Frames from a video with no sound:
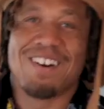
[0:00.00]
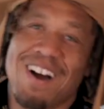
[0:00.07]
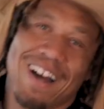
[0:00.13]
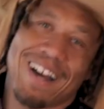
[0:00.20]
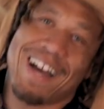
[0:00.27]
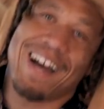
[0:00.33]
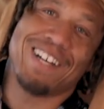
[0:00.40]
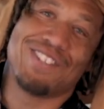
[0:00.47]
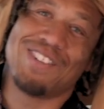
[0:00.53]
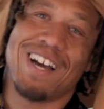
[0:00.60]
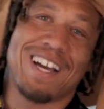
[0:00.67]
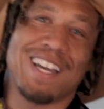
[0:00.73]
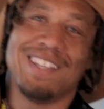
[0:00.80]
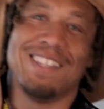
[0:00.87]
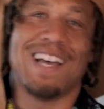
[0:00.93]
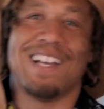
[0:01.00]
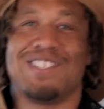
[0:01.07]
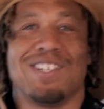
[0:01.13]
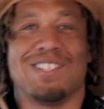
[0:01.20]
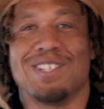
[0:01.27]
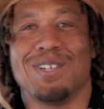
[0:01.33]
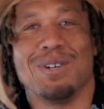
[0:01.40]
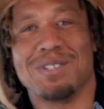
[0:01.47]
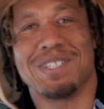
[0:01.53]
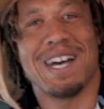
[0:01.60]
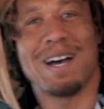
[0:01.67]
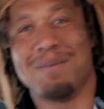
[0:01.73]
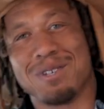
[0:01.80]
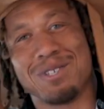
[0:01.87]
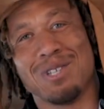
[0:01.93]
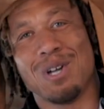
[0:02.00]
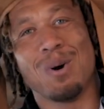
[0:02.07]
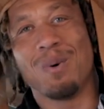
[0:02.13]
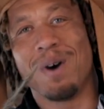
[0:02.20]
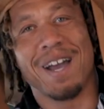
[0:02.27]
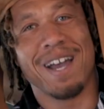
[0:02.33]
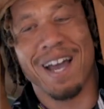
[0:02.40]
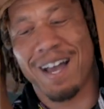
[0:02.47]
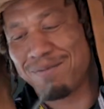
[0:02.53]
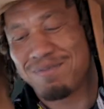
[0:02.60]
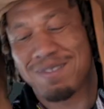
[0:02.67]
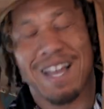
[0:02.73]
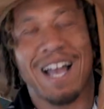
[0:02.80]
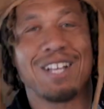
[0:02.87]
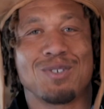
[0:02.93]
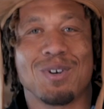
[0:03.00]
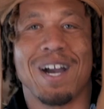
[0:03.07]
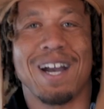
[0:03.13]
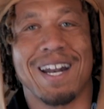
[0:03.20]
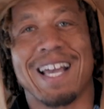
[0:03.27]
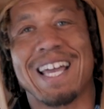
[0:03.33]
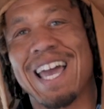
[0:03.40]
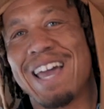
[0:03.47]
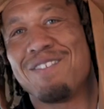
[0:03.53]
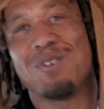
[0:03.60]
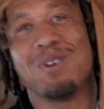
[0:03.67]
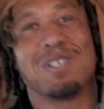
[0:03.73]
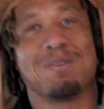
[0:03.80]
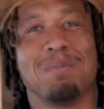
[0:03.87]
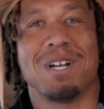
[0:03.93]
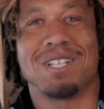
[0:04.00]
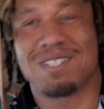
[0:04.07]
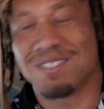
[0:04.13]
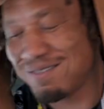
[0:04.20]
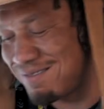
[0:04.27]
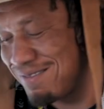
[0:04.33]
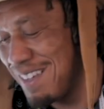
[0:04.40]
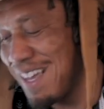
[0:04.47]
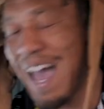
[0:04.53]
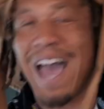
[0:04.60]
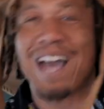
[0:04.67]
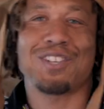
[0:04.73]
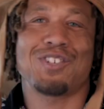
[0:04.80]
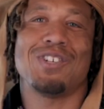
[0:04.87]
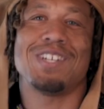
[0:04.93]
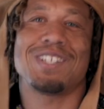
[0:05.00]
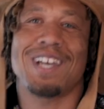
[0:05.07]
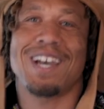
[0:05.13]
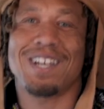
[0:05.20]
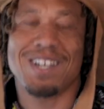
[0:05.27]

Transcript: Alright guys, you're not getting that shit the whole time. There's no way. I tried. I gave you as much action as I